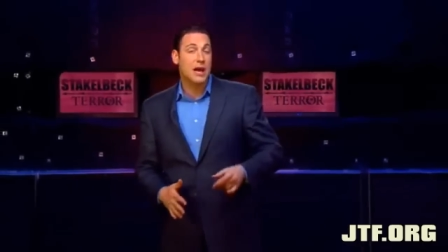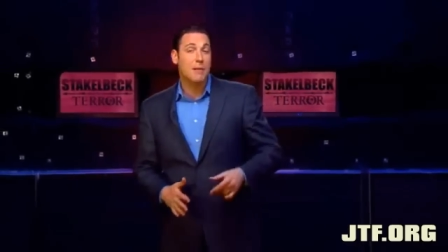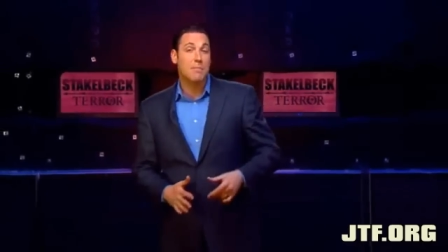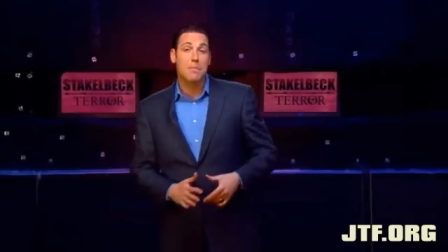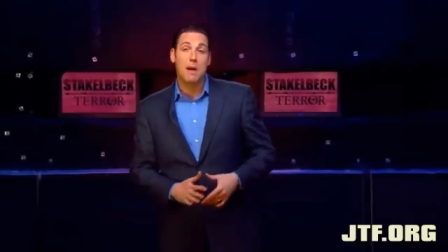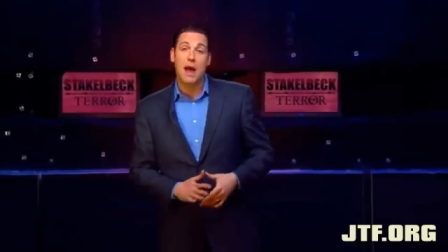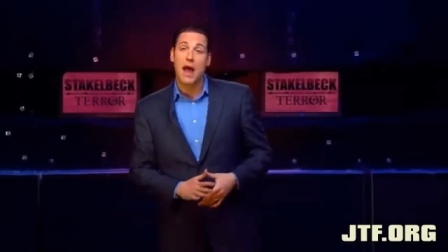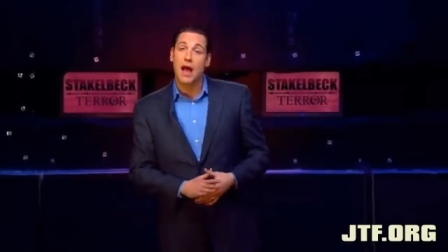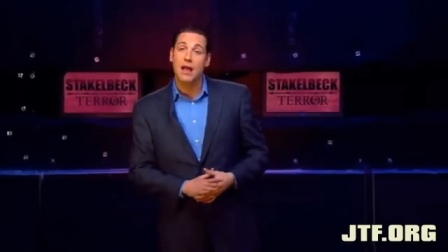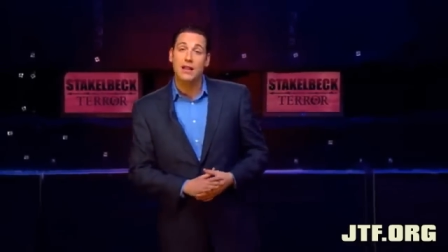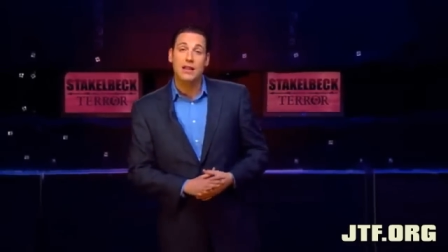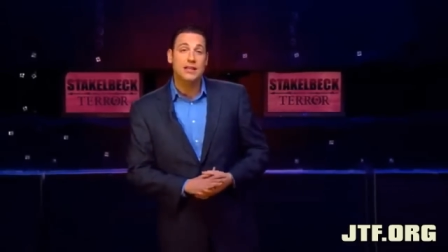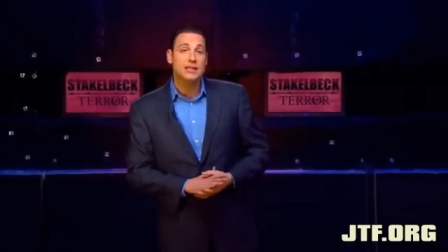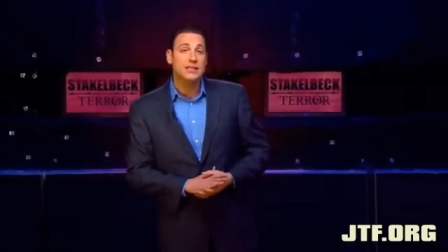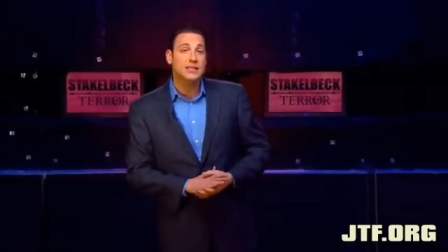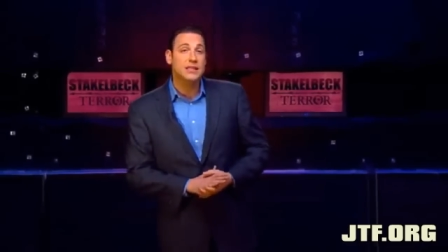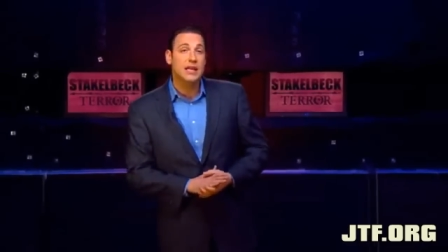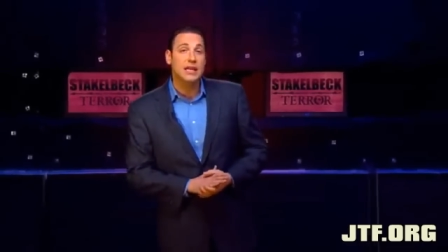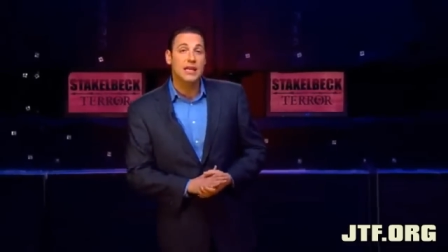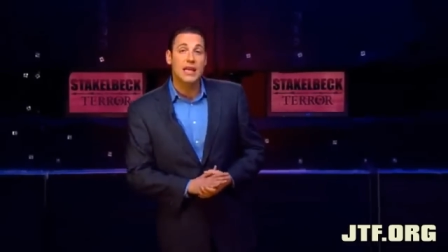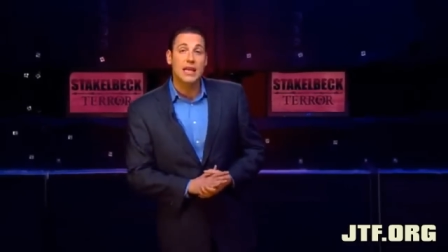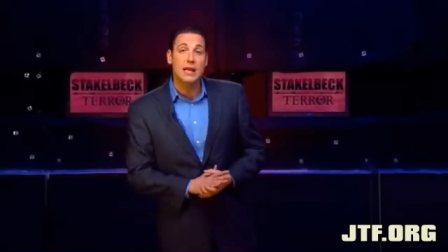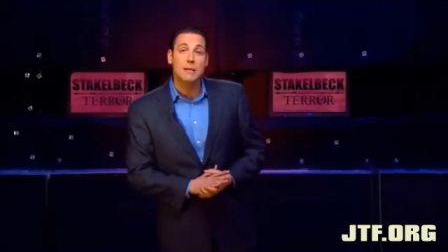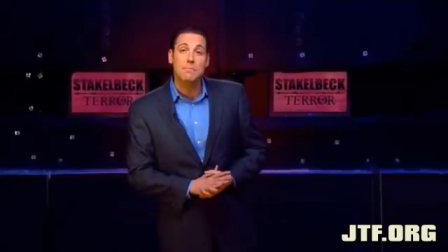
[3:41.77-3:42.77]
a
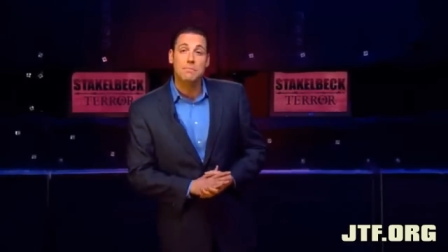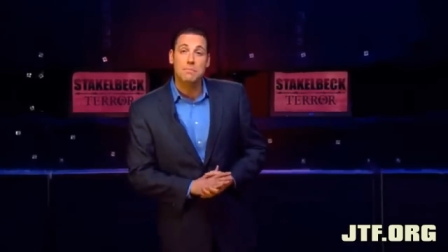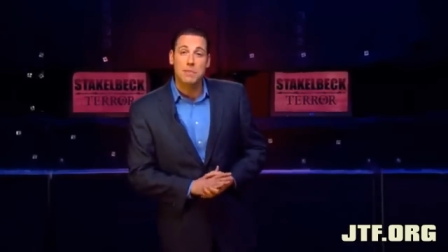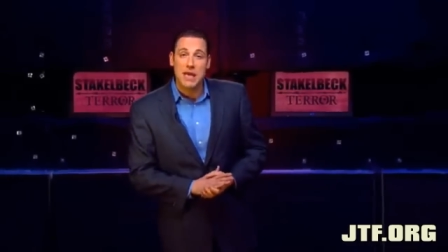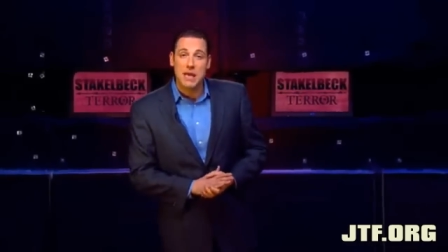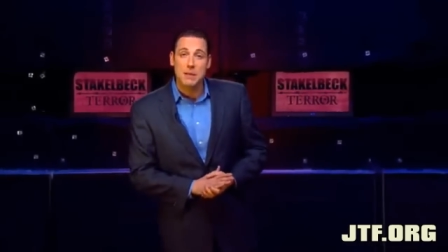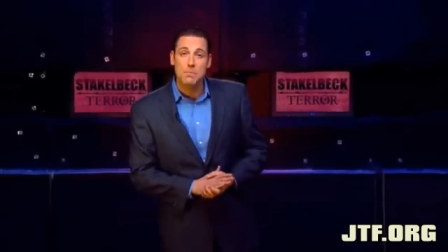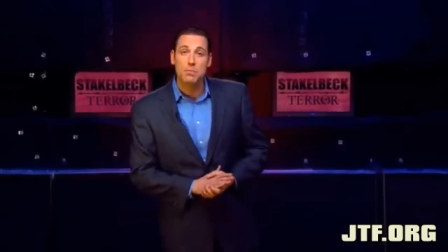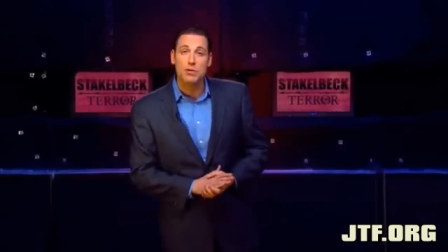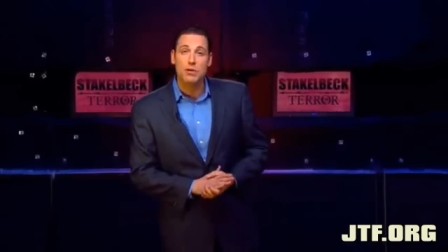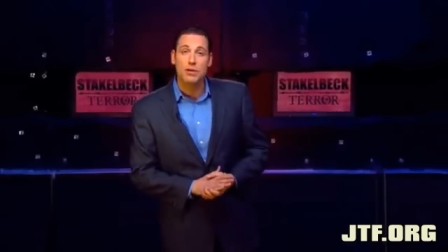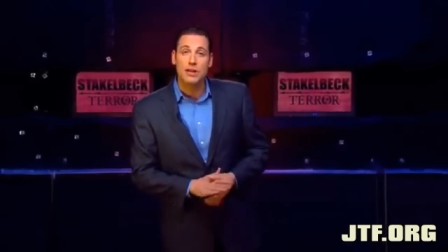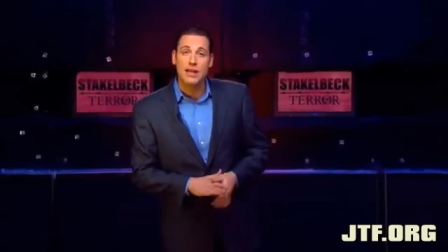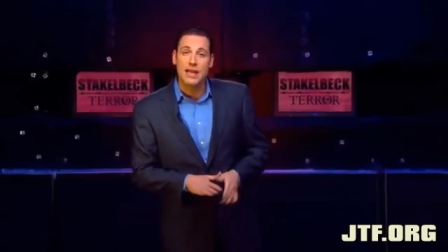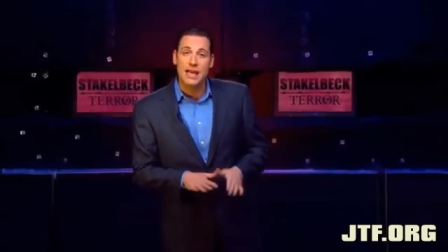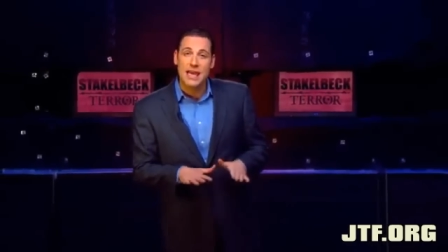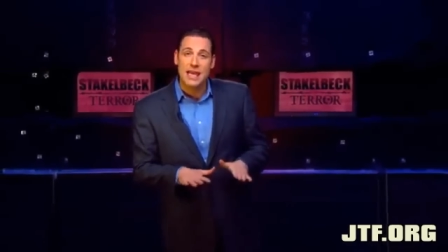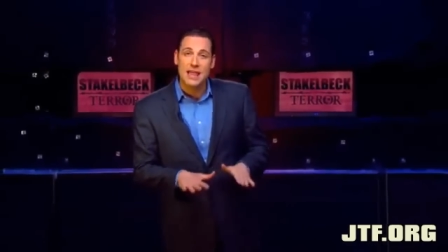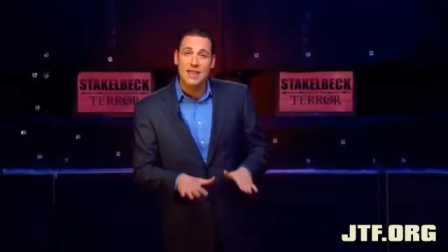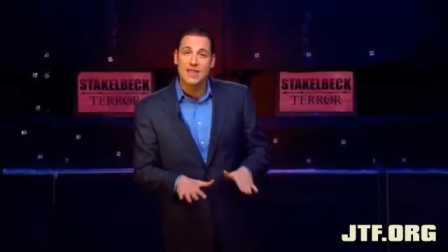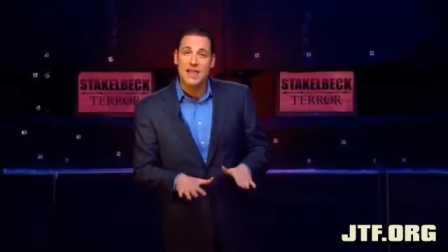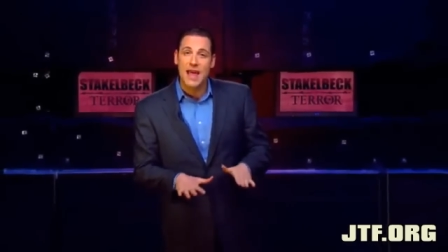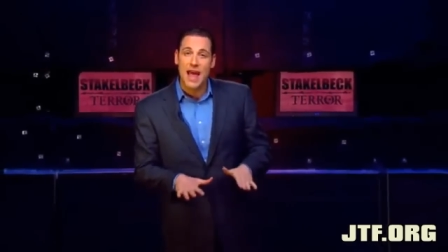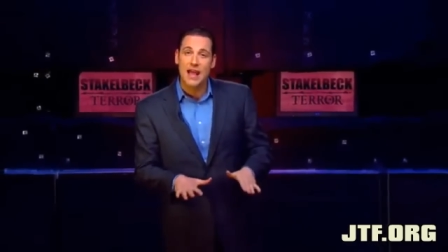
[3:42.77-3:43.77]
Palestinian people
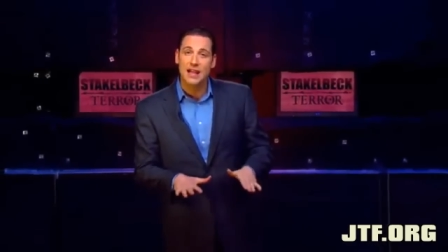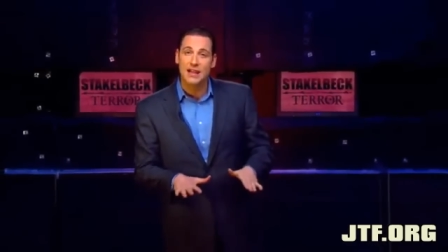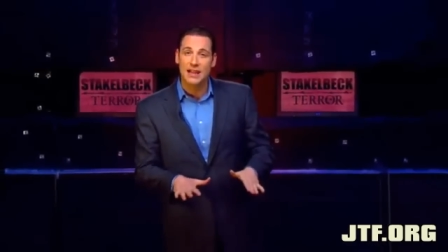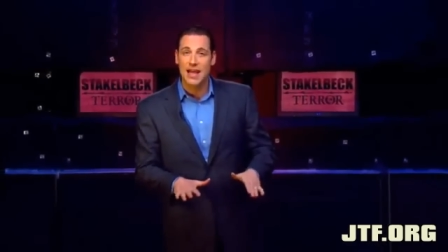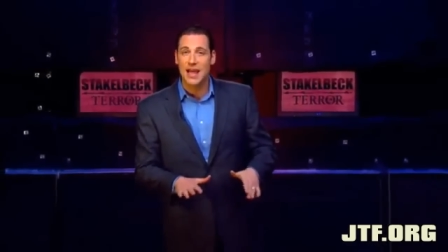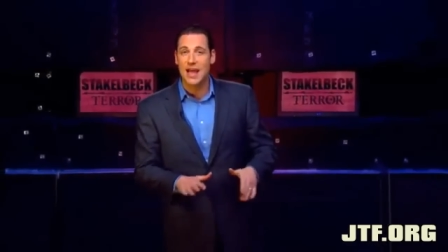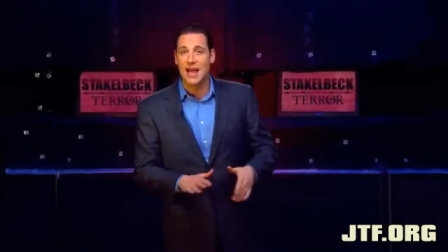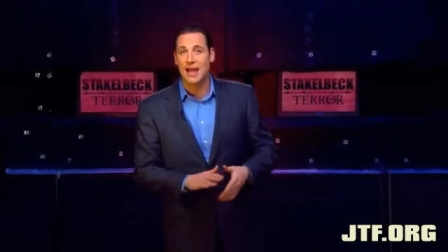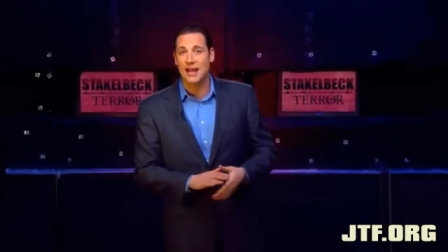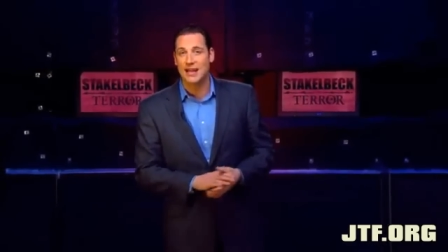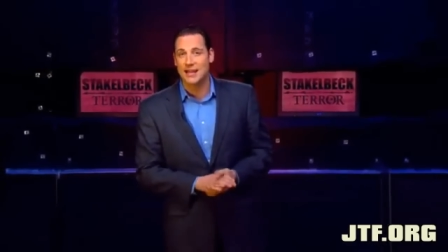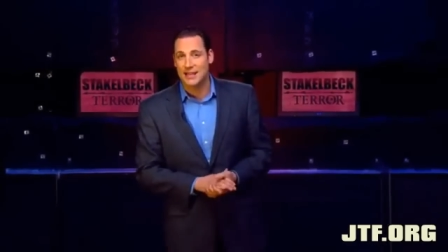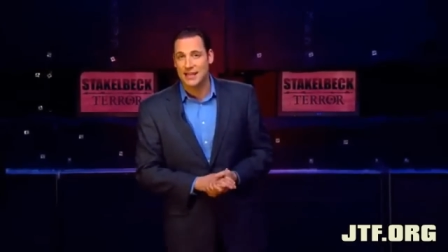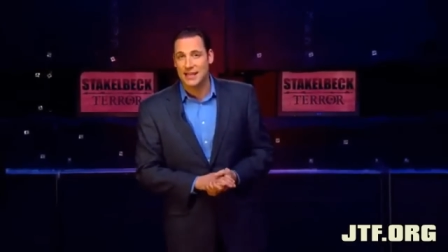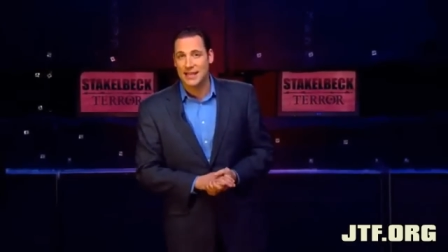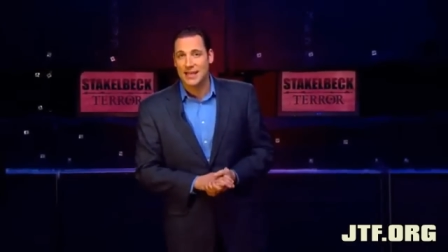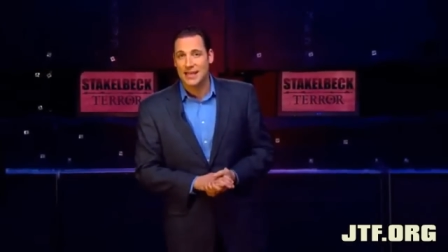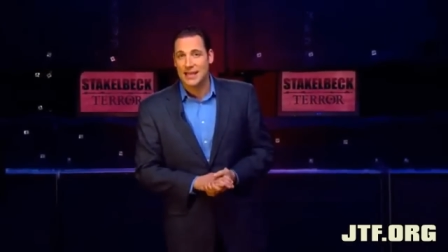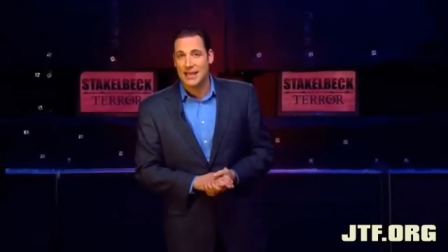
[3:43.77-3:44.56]
in that land.